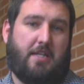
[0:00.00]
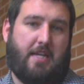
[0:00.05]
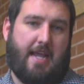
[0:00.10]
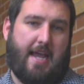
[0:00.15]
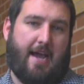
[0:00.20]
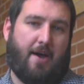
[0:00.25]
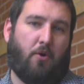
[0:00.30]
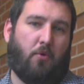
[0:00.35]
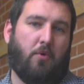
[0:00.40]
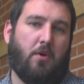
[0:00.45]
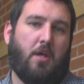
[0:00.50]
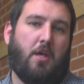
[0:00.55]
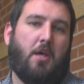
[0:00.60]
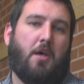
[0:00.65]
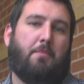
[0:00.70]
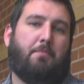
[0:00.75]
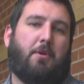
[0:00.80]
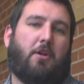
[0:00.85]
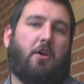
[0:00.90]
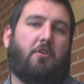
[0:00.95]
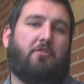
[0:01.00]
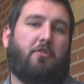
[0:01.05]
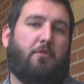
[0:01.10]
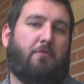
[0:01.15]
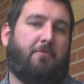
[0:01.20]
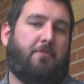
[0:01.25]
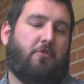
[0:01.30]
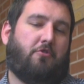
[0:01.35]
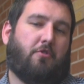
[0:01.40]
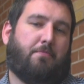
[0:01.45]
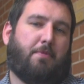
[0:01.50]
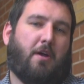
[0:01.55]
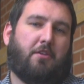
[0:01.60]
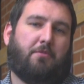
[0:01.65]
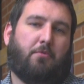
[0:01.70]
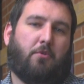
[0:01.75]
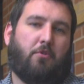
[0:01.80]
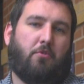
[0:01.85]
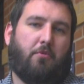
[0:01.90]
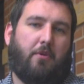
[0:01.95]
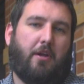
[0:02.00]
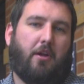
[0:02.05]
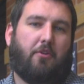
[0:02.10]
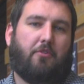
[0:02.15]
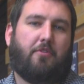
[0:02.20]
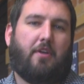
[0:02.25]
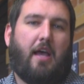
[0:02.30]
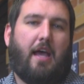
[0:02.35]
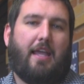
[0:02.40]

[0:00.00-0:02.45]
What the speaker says: now, but also future possible careers.